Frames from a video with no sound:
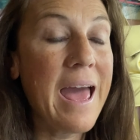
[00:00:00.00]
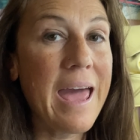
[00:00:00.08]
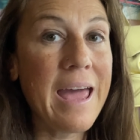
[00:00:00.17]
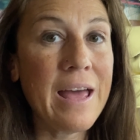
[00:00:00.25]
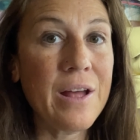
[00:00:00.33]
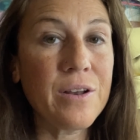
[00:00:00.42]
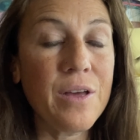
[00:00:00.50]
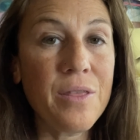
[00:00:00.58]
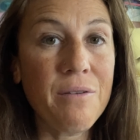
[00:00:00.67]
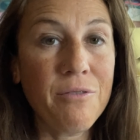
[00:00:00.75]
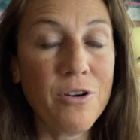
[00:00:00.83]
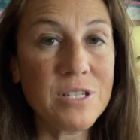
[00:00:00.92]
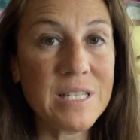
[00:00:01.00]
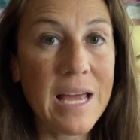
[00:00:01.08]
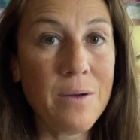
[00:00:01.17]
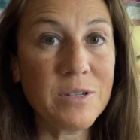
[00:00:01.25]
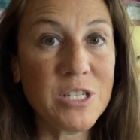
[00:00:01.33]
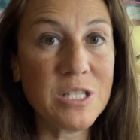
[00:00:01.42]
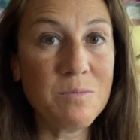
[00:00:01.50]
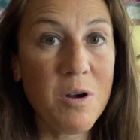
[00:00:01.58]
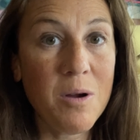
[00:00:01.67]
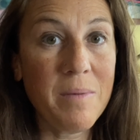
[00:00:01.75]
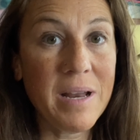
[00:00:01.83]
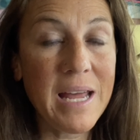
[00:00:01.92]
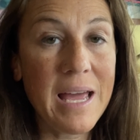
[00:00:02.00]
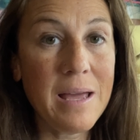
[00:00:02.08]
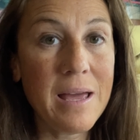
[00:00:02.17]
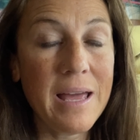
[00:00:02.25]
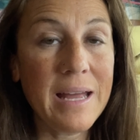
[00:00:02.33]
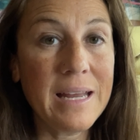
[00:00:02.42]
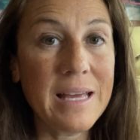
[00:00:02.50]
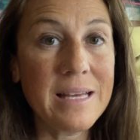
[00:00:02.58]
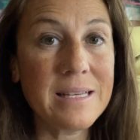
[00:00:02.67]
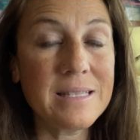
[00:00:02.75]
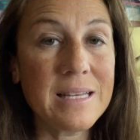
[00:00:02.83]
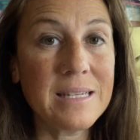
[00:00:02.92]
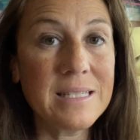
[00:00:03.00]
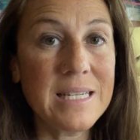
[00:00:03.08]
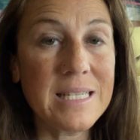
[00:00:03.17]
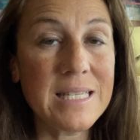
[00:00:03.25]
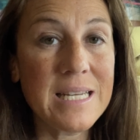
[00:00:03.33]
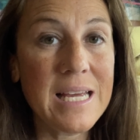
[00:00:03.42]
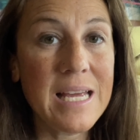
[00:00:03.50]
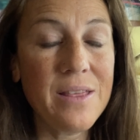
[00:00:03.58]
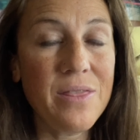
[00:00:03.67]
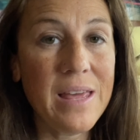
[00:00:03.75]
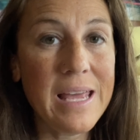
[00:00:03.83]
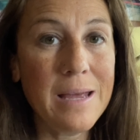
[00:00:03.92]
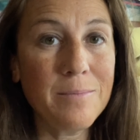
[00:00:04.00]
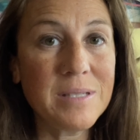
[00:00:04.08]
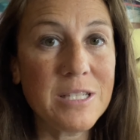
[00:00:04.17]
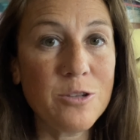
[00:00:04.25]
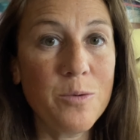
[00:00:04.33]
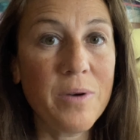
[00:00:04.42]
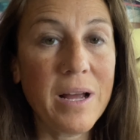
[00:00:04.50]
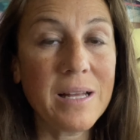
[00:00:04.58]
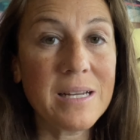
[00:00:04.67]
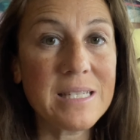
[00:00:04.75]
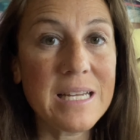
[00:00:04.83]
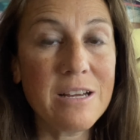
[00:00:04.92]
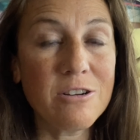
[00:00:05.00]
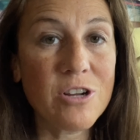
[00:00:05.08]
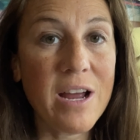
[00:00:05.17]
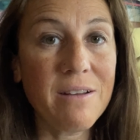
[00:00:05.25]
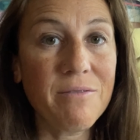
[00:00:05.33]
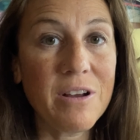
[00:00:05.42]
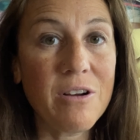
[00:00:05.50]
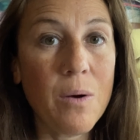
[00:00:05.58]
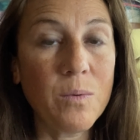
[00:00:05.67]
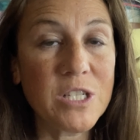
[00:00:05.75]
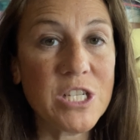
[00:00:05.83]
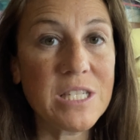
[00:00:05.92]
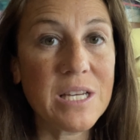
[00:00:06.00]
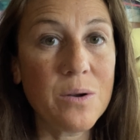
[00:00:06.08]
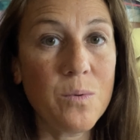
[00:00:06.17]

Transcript: And the first day, which is tomorrow, Monday, it is Disney themed. So Braylon is in here trying to figure out what she's going to